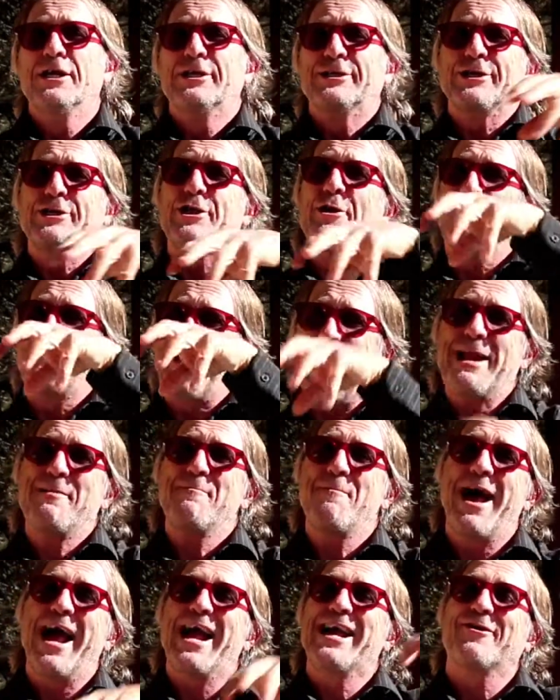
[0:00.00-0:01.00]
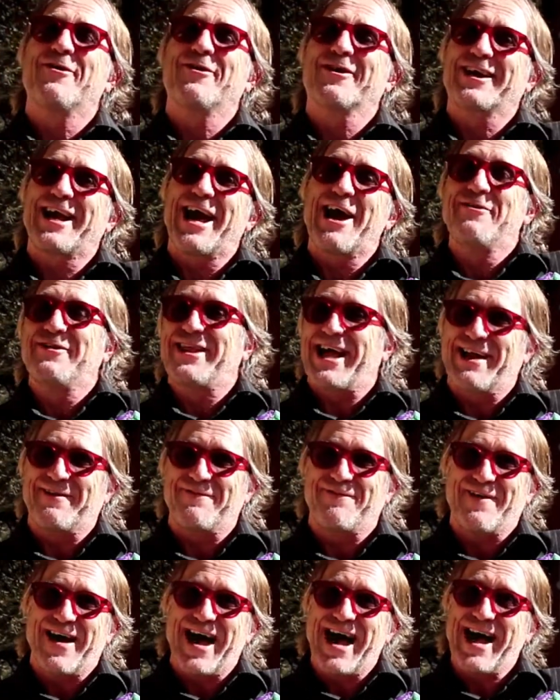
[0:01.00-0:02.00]
So your pet may not go that
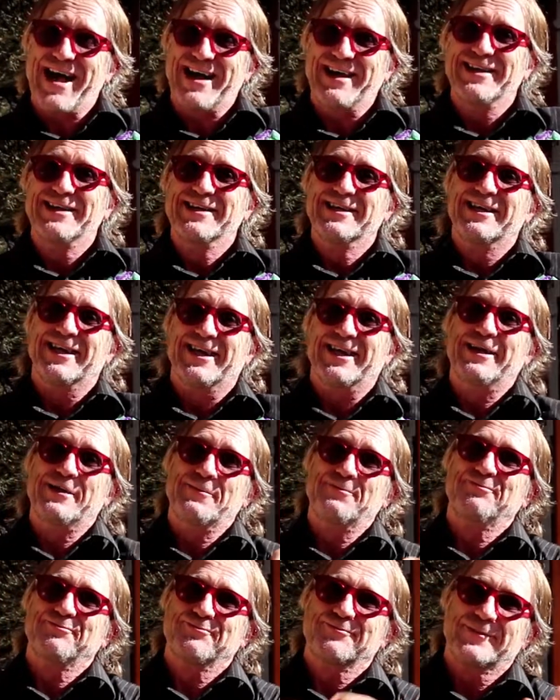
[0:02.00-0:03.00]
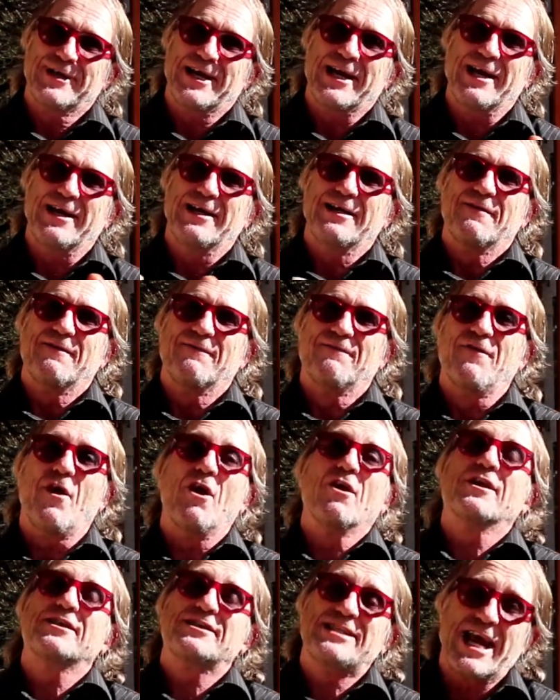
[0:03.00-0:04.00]
far,
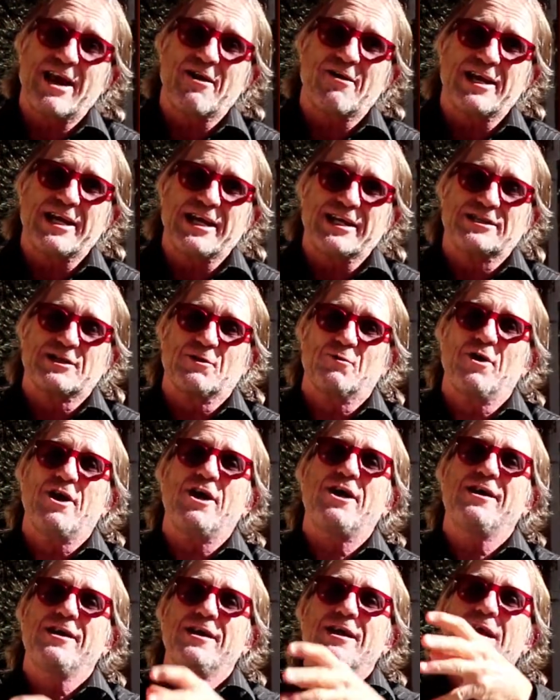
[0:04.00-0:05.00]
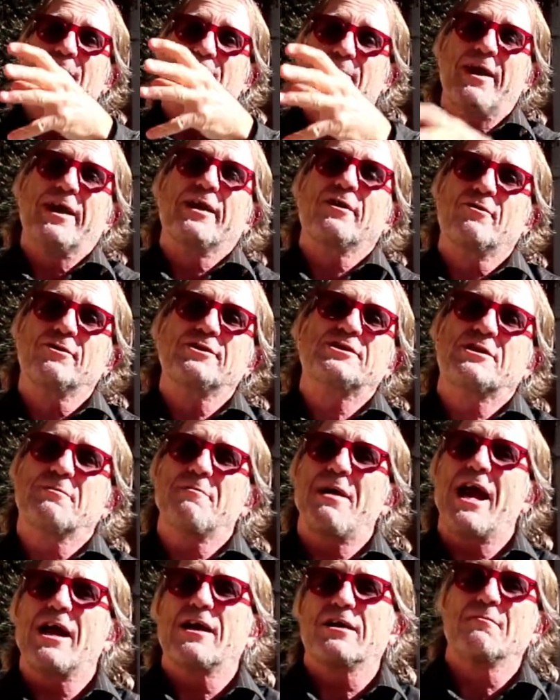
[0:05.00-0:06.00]
voluntarily as it were, but a good
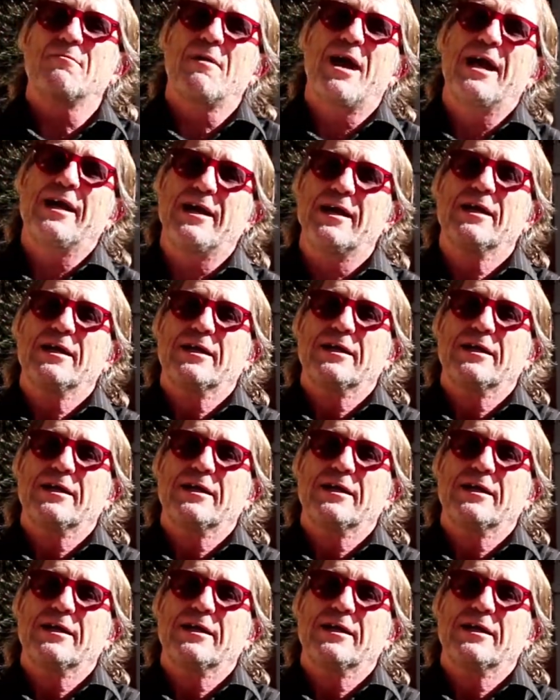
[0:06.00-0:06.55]
Samaritan may